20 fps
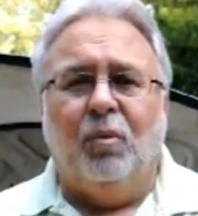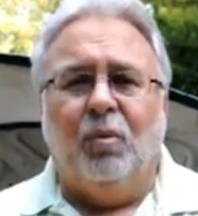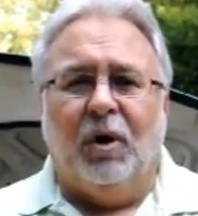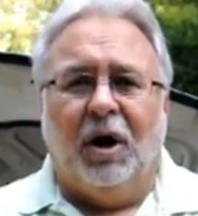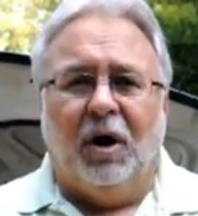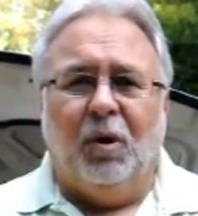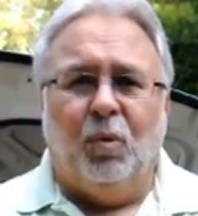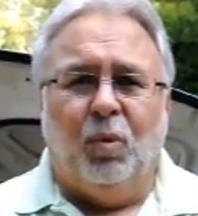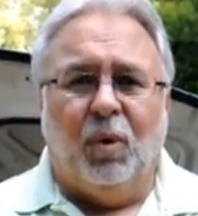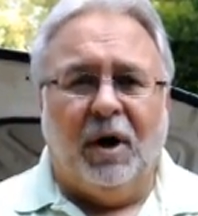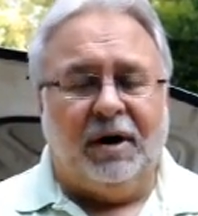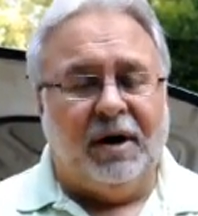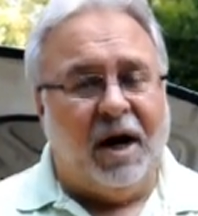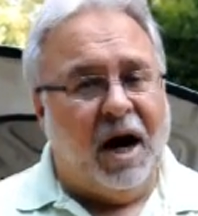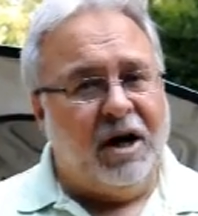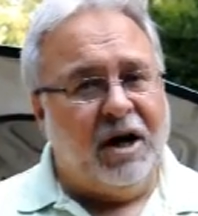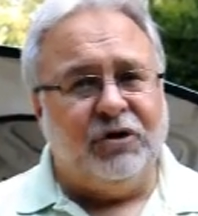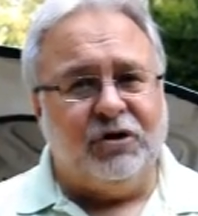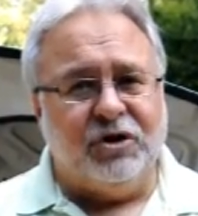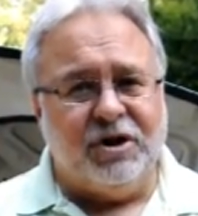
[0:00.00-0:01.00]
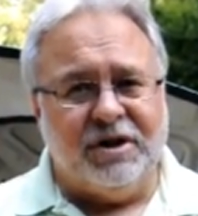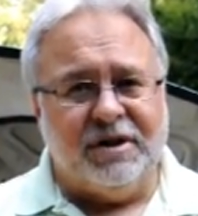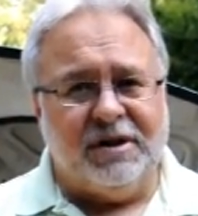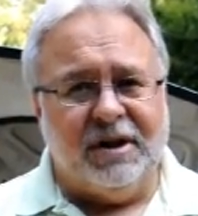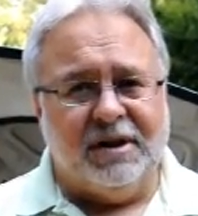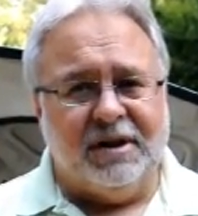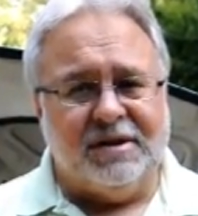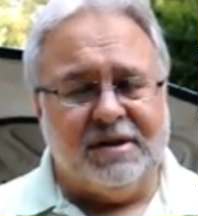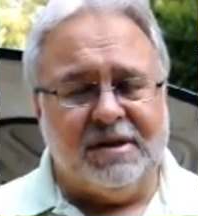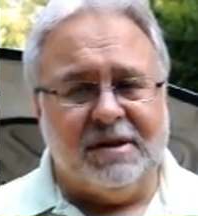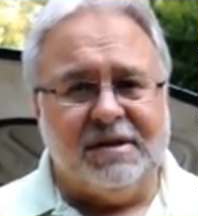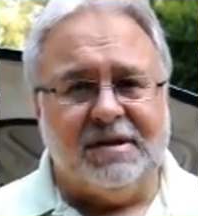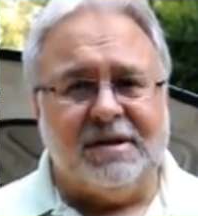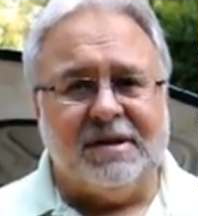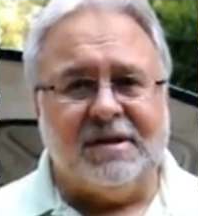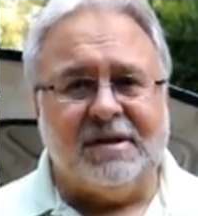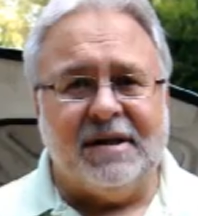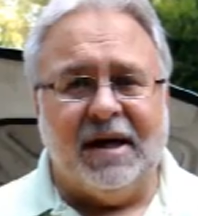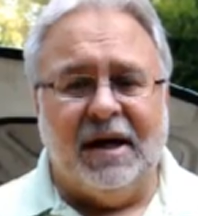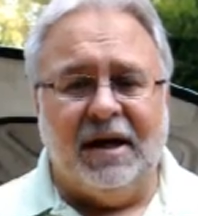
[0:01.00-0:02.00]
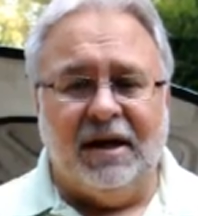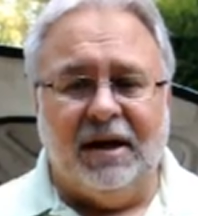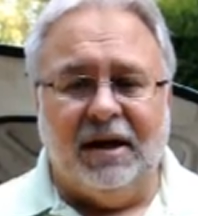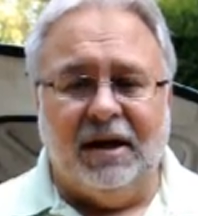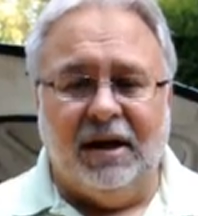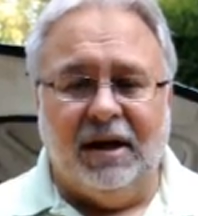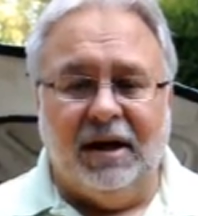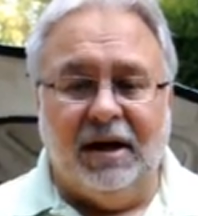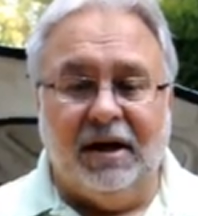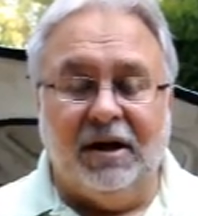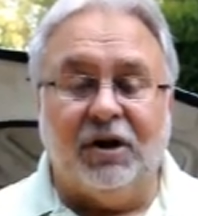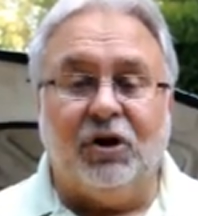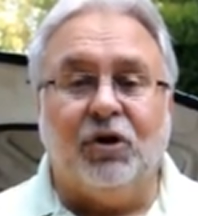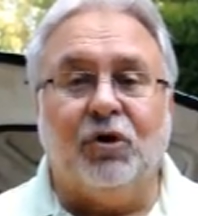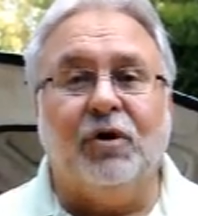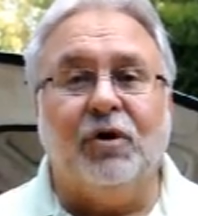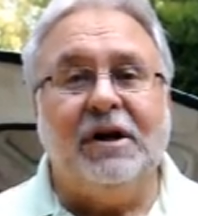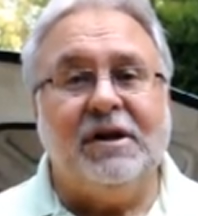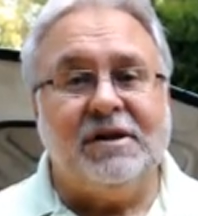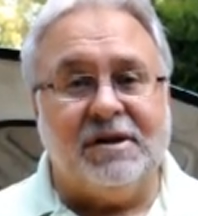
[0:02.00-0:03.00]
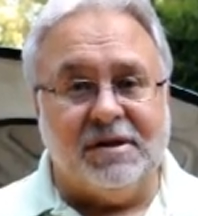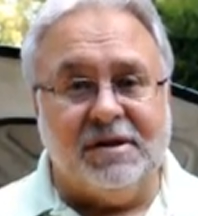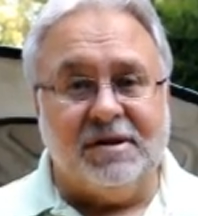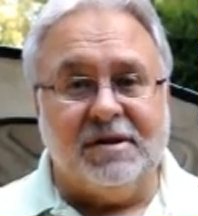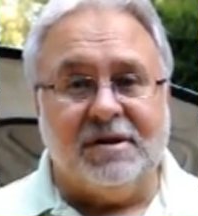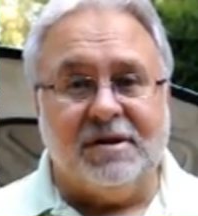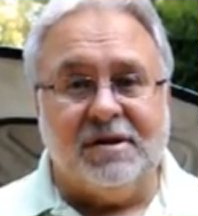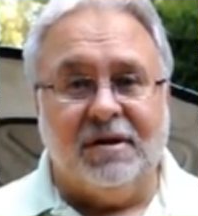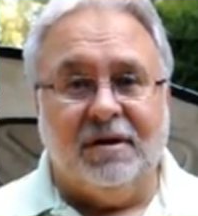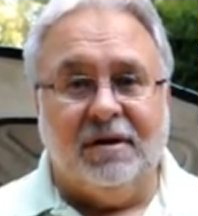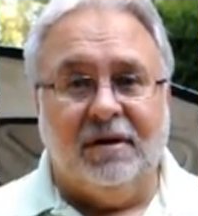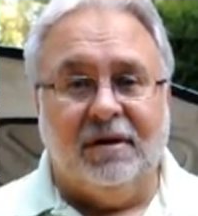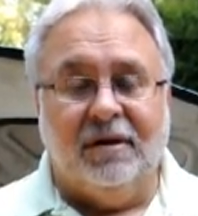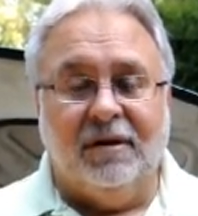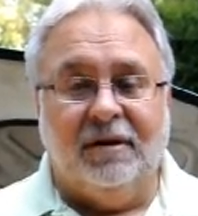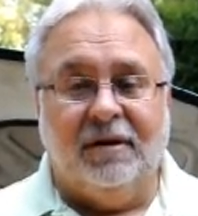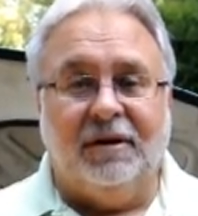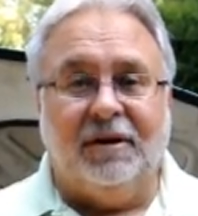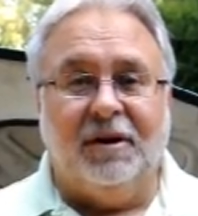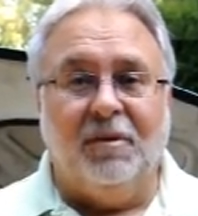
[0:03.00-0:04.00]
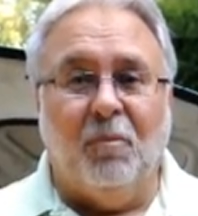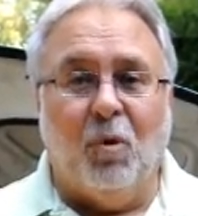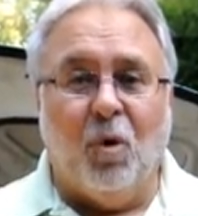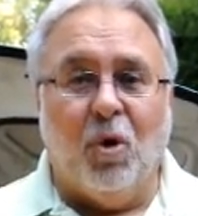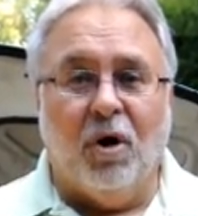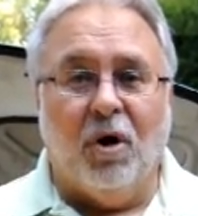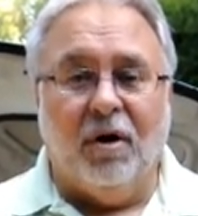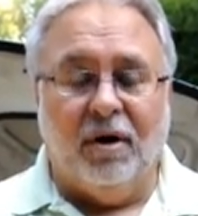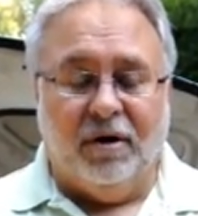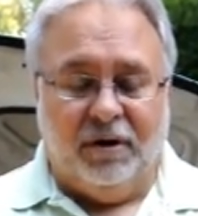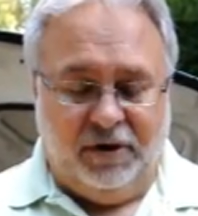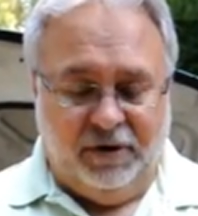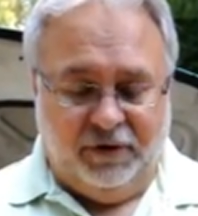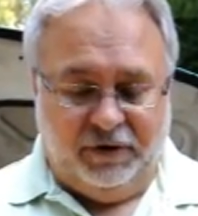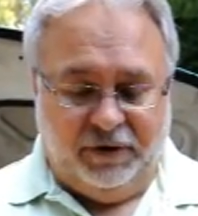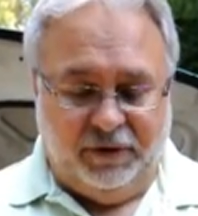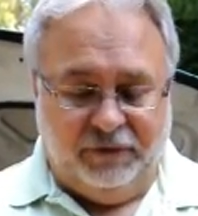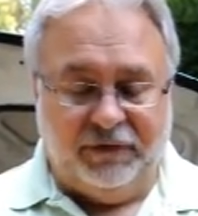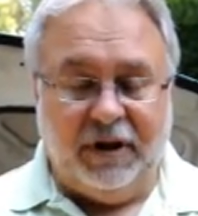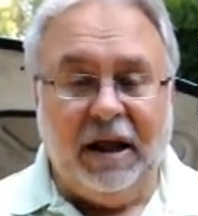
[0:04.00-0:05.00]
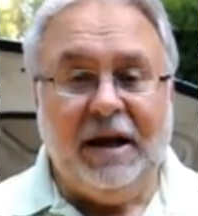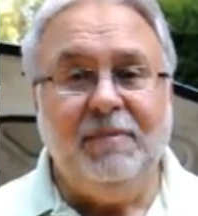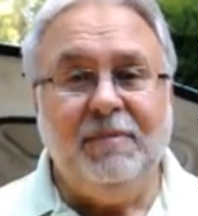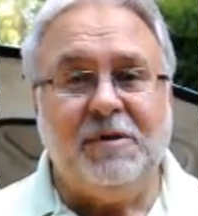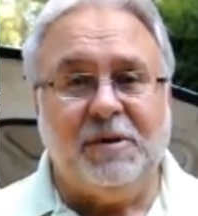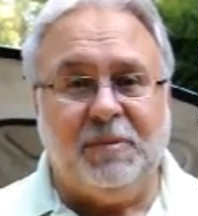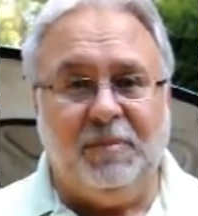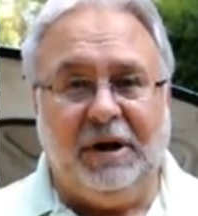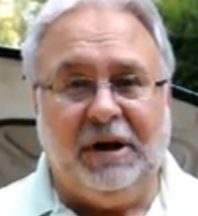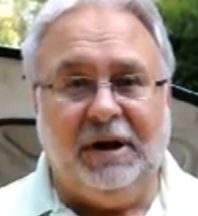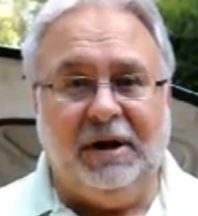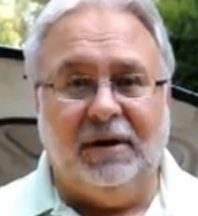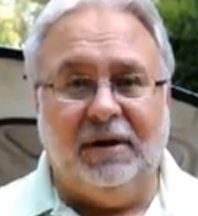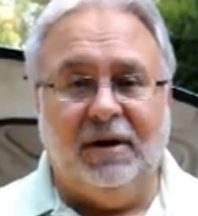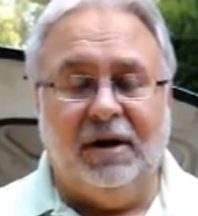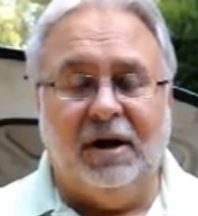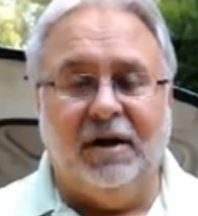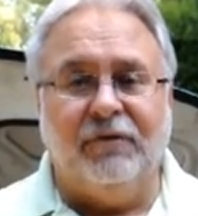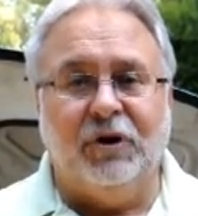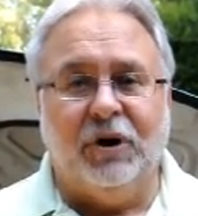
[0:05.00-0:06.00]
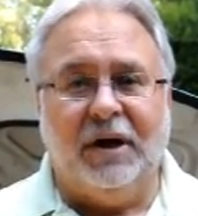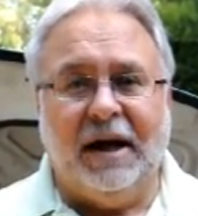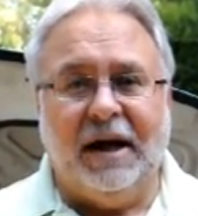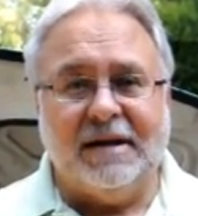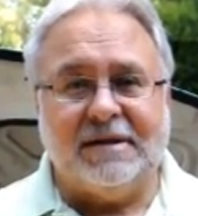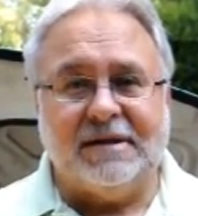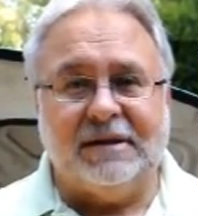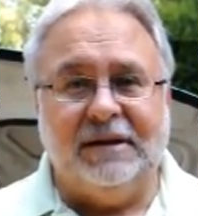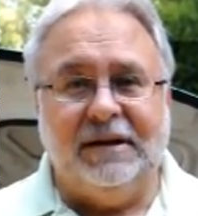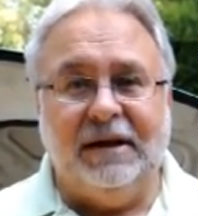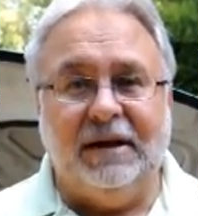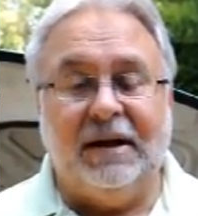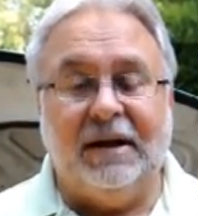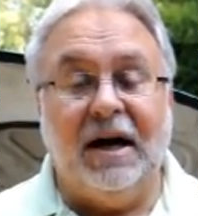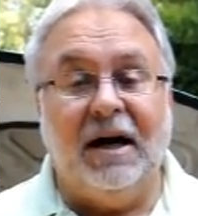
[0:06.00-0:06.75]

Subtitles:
Well, what hydrogen does is that it increases the flame speed of your gasoline.